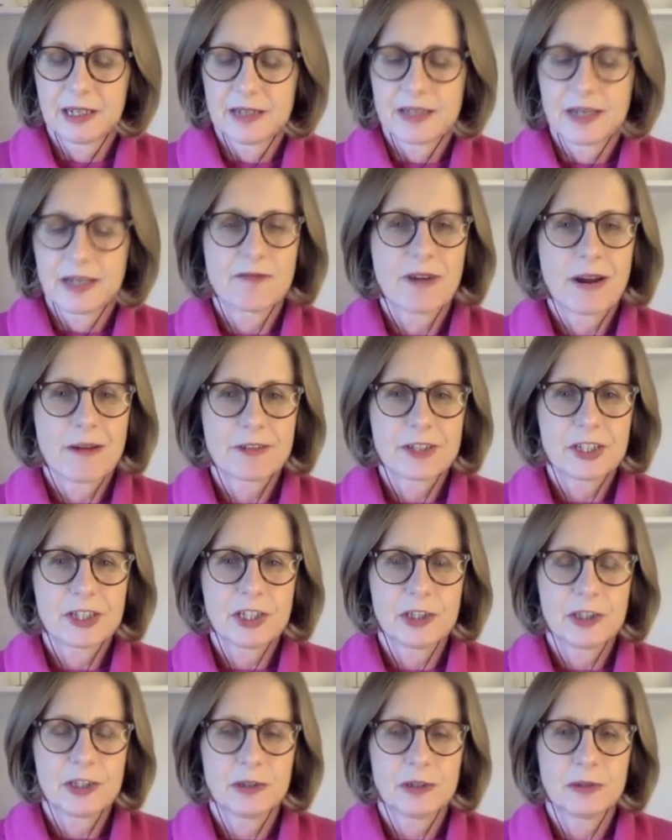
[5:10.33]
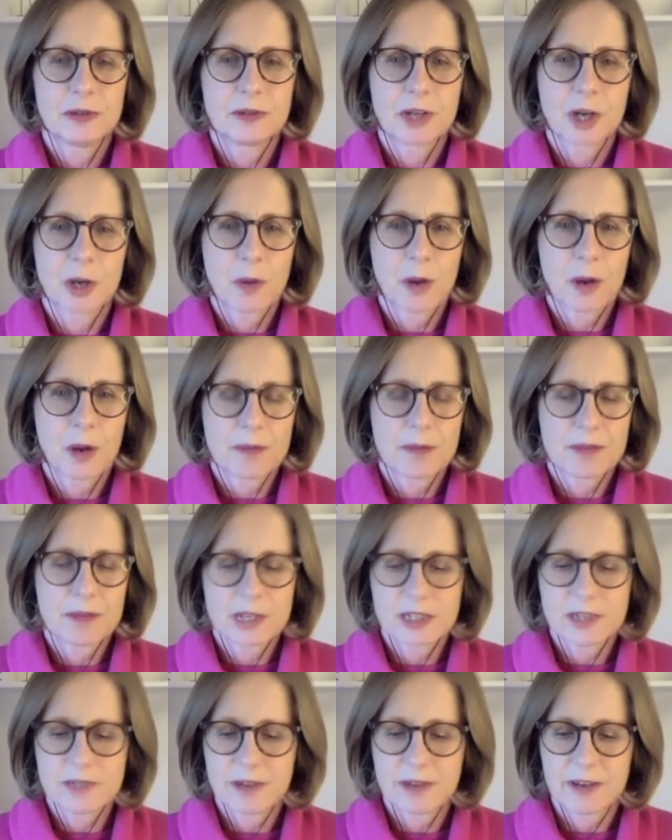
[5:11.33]
their revenue go up
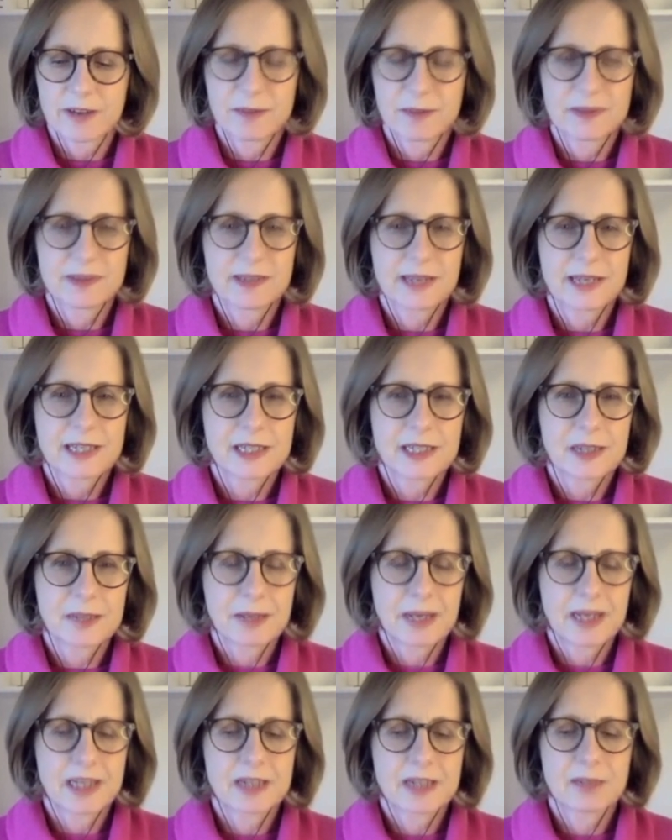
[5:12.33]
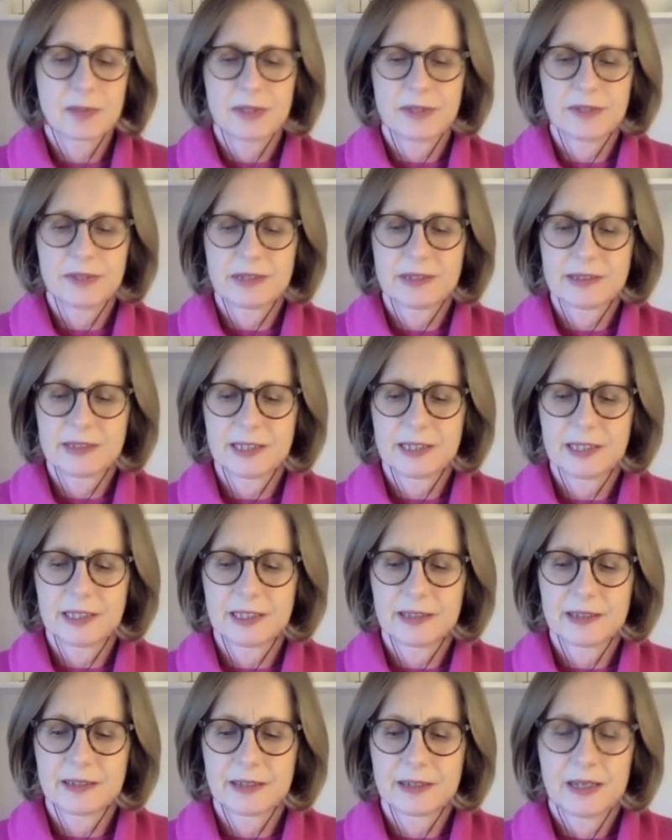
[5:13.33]
35% compared to previous
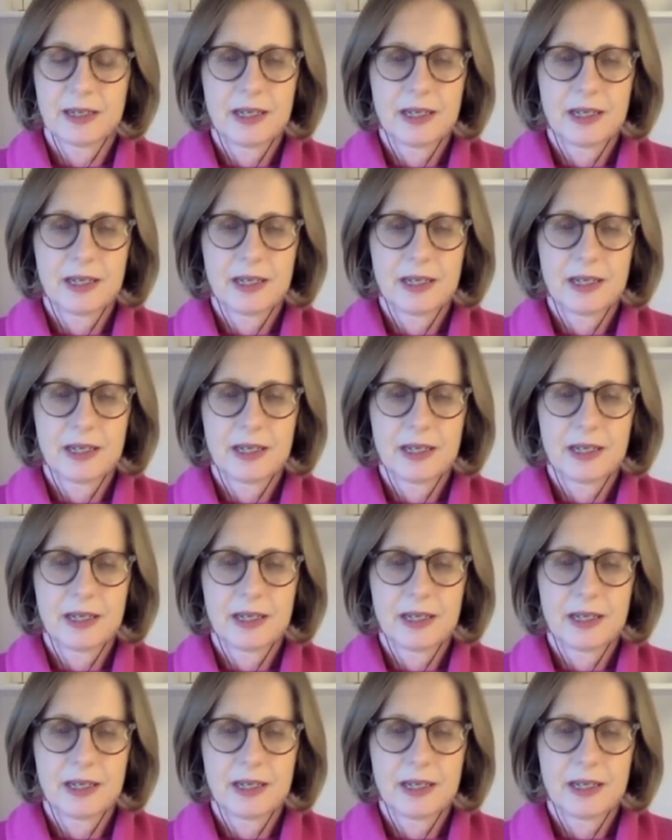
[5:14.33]
years,